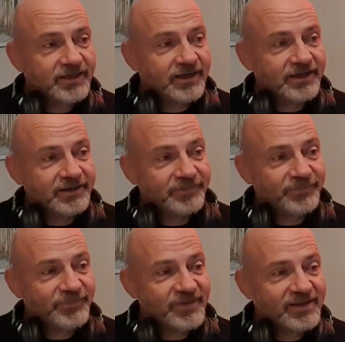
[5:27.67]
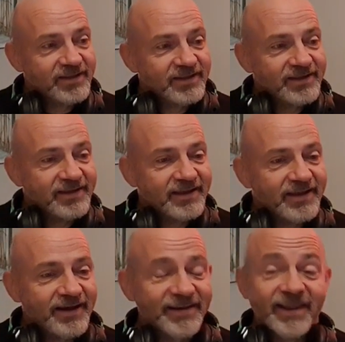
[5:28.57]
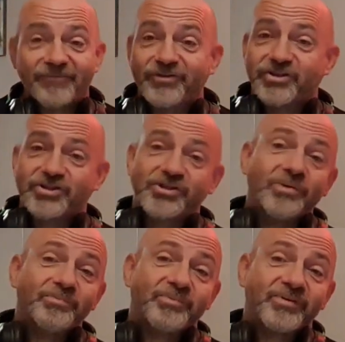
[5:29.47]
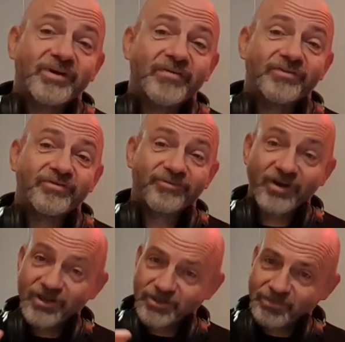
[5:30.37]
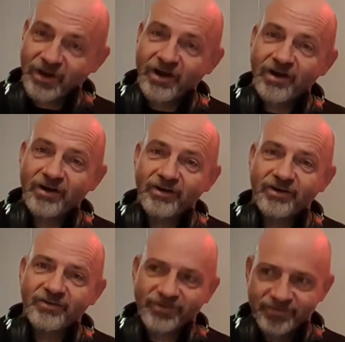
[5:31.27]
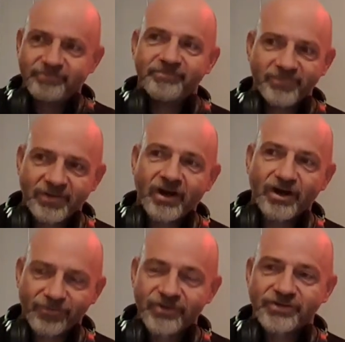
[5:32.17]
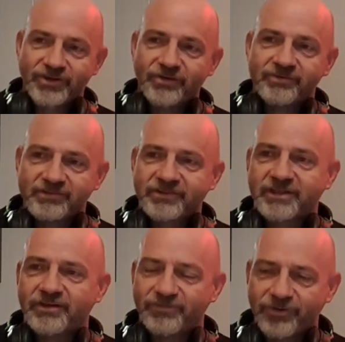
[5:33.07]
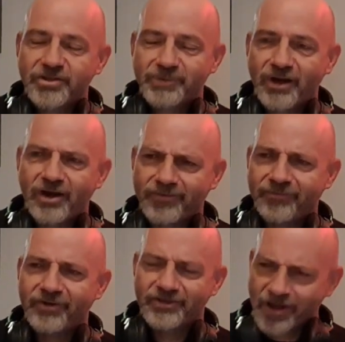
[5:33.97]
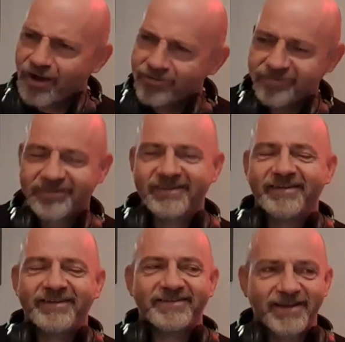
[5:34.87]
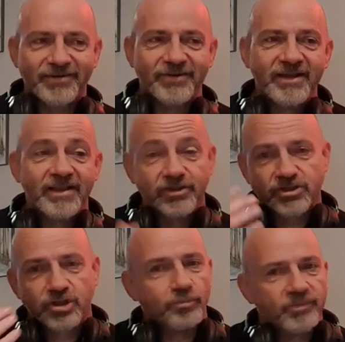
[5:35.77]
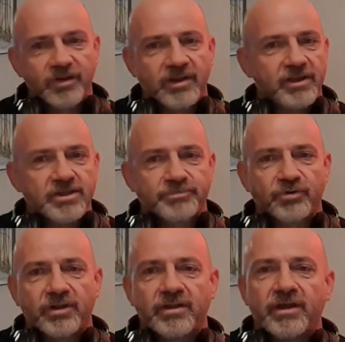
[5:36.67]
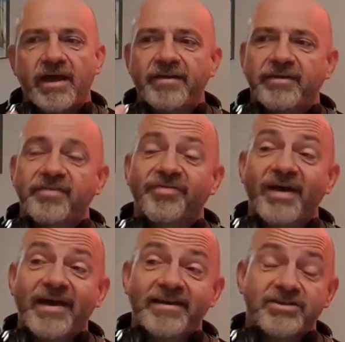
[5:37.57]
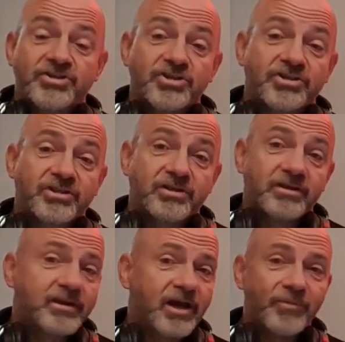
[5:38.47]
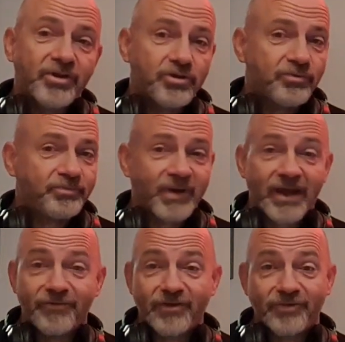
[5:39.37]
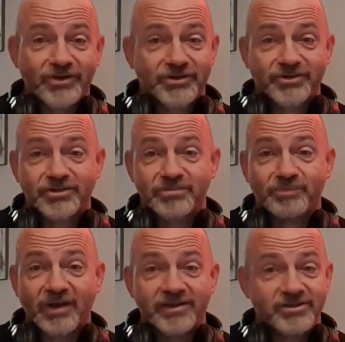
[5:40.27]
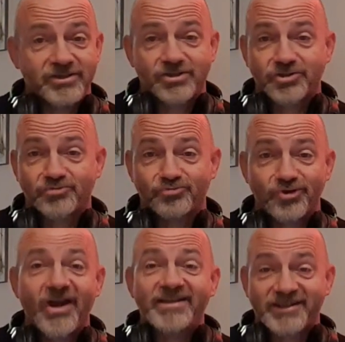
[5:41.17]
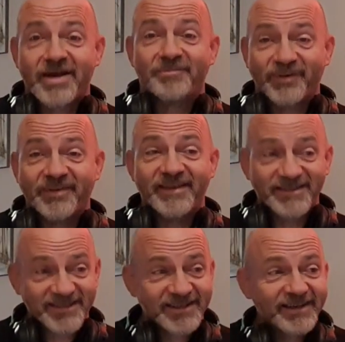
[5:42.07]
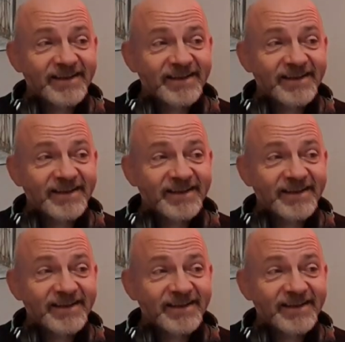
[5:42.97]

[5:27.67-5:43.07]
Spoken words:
I love the stomp of the first part of the half of the song. So the first part of the first half. So the stomp in it is brilliant. And that is just, I mean, Perry Richardson's bass is just right up in this,